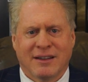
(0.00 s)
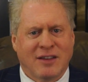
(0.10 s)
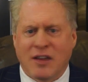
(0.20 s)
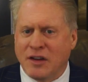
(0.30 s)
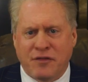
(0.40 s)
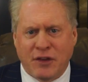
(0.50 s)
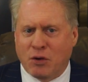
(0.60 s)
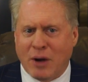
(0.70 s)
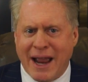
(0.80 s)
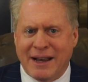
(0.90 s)
Doesn't it feel
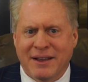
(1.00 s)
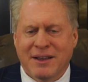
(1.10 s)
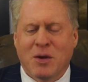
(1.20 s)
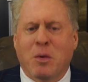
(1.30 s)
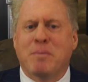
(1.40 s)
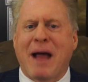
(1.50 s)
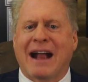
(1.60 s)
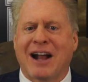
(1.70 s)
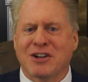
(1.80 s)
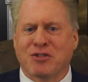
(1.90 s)
great? We're
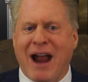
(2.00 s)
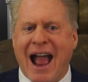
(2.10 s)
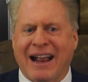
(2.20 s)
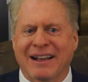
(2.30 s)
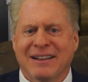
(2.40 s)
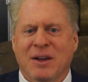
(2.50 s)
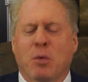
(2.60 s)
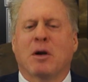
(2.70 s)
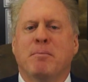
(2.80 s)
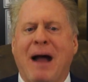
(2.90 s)
back on track.
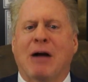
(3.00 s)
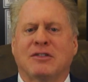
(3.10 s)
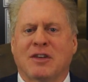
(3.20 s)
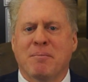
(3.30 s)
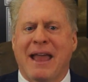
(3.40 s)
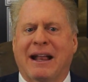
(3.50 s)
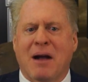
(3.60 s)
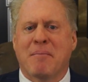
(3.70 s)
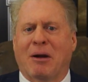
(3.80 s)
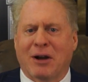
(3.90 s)
We're about to make
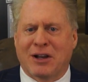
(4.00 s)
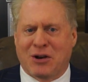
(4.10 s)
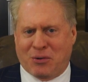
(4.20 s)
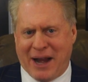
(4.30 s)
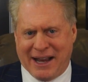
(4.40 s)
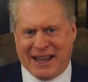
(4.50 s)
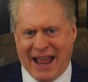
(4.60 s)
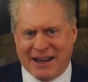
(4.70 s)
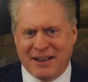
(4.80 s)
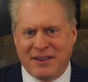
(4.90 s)
America great
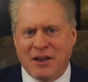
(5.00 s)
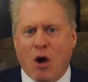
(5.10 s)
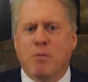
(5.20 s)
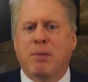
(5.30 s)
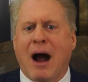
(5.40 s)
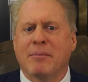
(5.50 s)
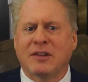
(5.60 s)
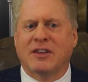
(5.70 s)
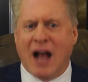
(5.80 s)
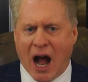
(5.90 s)
again.
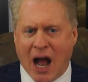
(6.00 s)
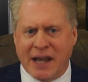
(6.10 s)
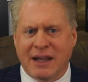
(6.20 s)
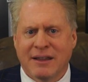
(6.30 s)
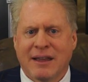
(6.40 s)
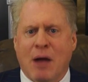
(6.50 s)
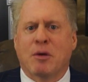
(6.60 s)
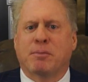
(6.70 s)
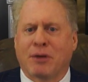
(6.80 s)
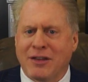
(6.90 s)
Obama's gone, and
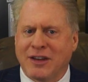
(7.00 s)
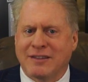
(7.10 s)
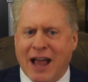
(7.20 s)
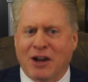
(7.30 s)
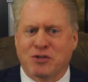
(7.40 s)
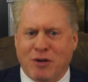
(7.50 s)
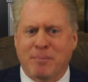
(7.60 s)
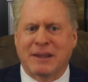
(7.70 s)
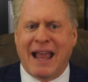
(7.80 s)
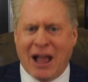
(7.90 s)
with President Donald
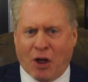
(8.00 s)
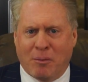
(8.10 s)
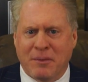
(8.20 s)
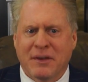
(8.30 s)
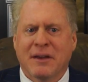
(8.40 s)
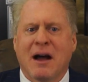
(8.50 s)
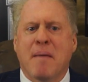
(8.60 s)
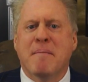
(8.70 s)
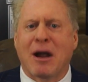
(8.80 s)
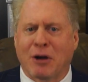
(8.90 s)
Trump at the helm,
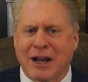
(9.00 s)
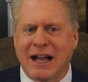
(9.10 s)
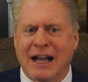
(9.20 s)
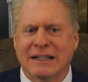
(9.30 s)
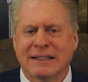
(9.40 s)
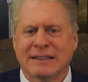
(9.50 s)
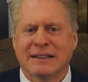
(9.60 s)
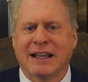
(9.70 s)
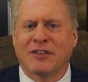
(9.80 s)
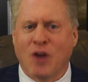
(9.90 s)
America
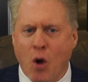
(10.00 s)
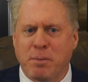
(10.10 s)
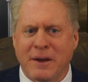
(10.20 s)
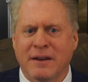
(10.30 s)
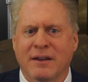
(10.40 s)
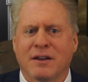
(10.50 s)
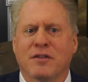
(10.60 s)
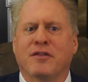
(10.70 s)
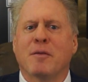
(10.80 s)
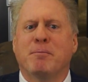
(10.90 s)
is open
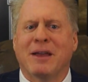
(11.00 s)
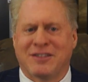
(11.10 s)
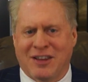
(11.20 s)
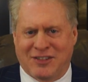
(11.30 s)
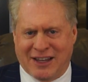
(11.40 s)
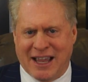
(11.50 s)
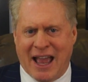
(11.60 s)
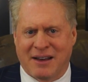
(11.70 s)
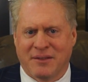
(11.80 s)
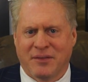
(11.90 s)
for business again.